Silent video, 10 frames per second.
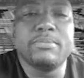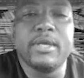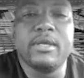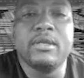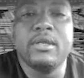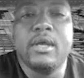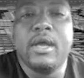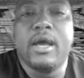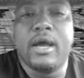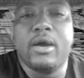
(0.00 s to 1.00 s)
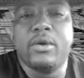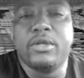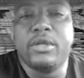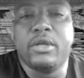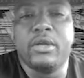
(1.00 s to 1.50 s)
men.
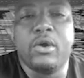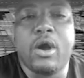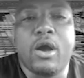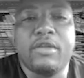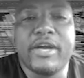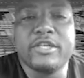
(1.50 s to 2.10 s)
All of